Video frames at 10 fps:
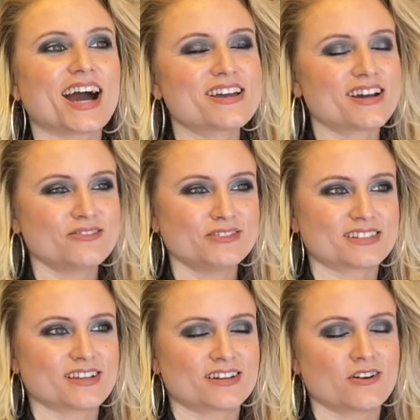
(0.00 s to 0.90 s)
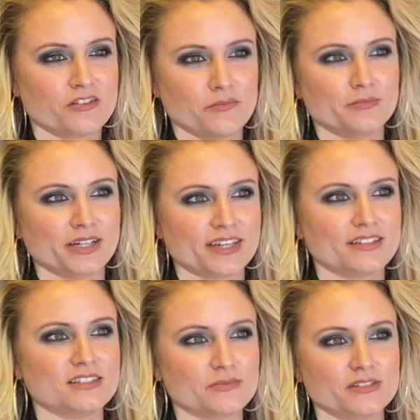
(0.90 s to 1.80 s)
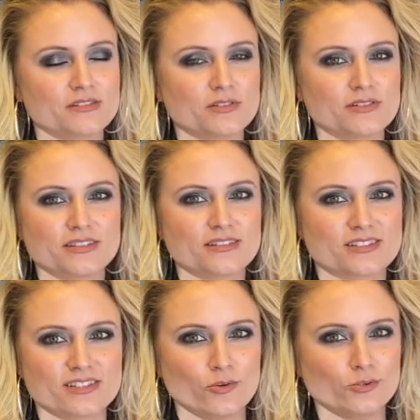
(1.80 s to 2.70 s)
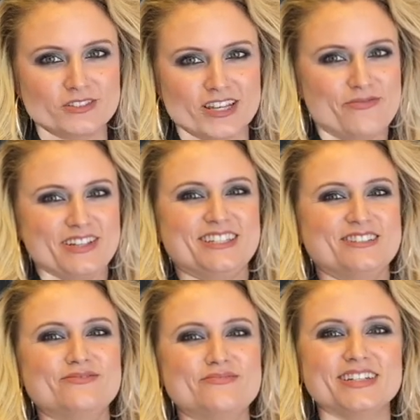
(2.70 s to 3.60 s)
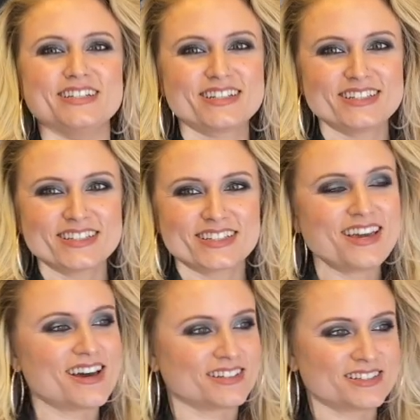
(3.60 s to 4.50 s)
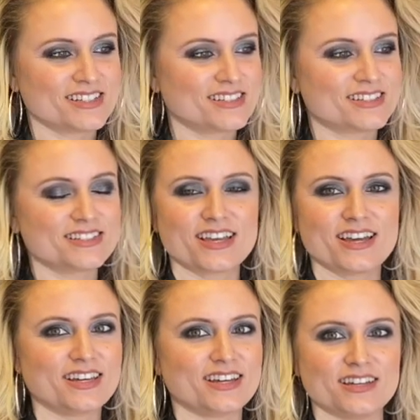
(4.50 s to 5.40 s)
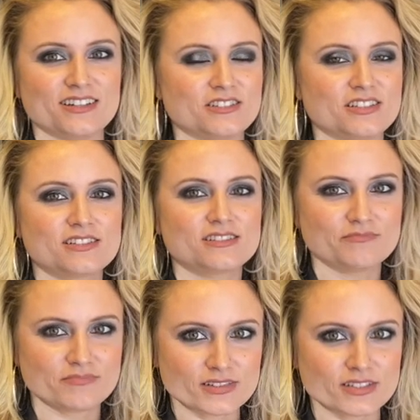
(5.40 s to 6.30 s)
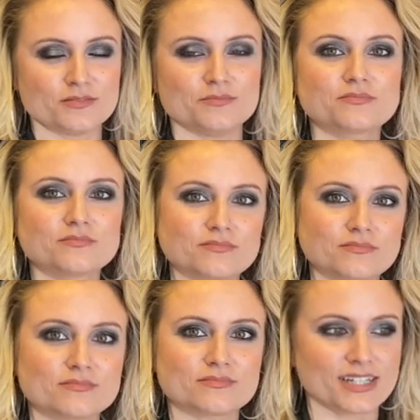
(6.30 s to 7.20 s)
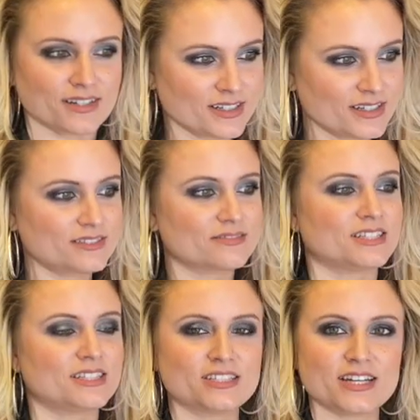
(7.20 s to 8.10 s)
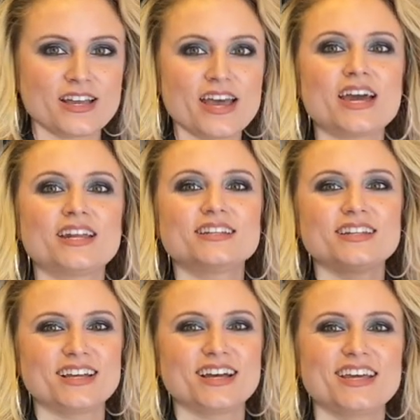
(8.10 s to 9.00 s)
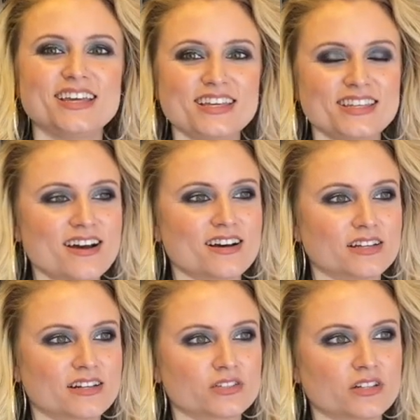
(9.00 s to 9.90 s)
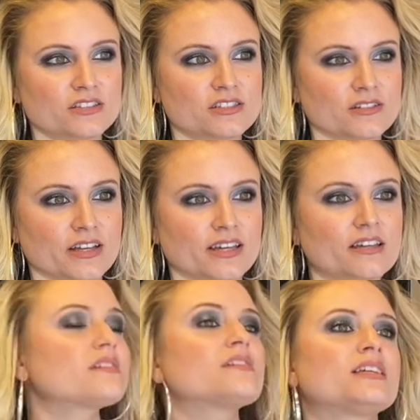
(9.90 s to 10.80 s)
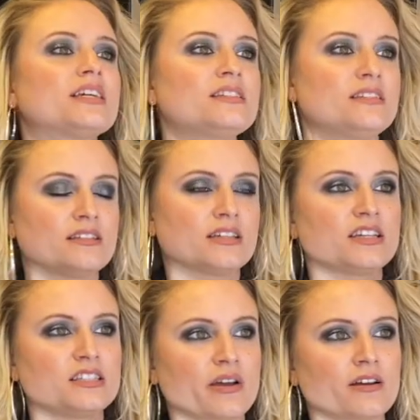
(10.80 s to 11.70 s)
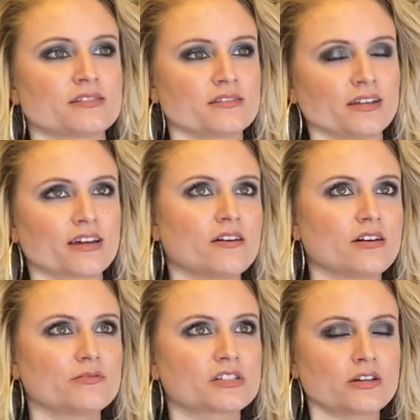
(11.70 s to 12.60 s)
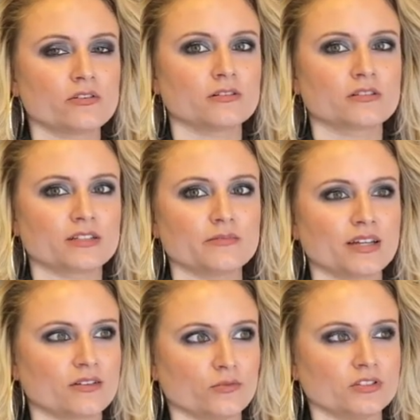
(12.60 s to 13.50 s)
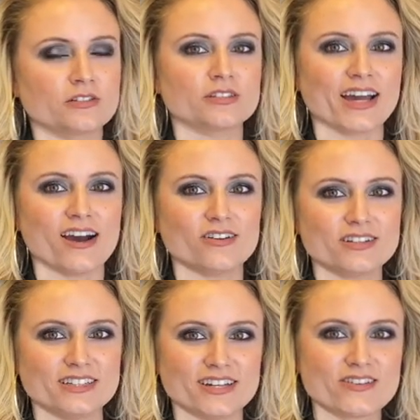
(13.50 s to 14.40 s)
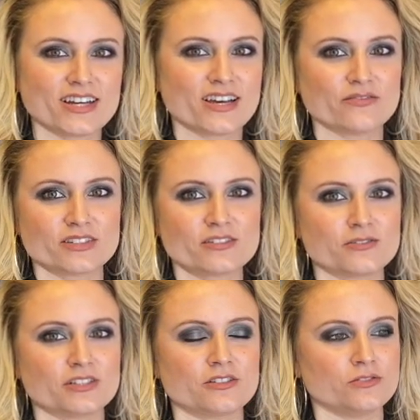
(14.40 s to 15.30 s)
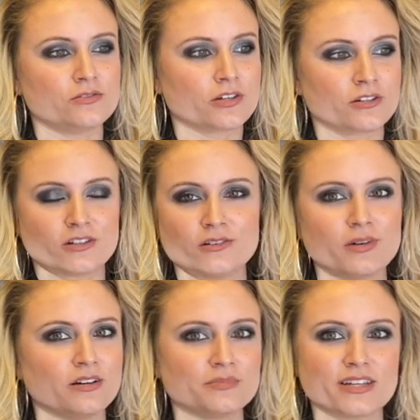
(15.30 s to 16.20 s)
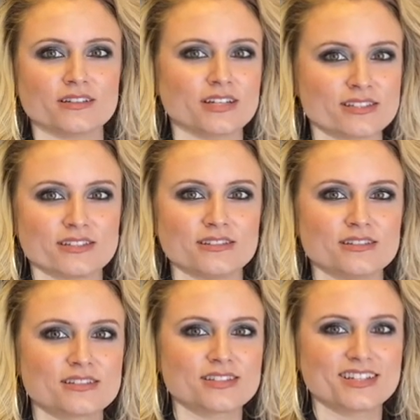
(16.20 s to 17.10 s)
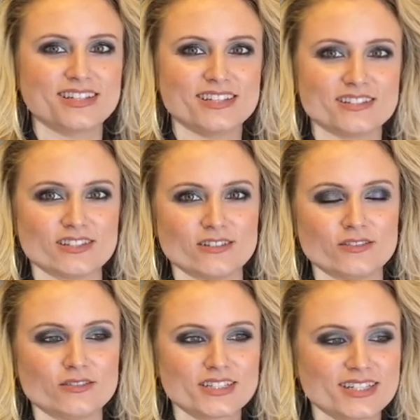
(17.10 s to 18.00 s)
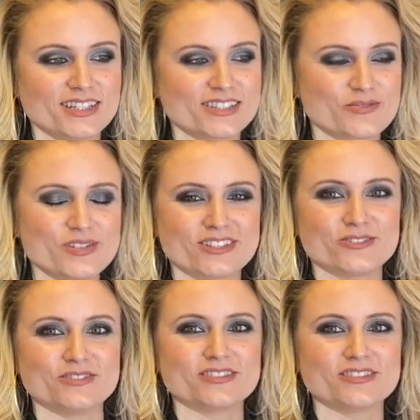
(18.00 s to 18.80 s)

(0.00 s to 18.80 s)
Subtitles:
I call them all my kids, but there are some older than me too. Yeah. But yeah, it's any age. So anybody can come. That's great. I don't know why I thought that. Yeah, a lot of adults are like, the kids' parents are like, oh, I wish I would have learned. I'm like, well, learn now. I have a student who her and her mom take lessons. So it's really cool.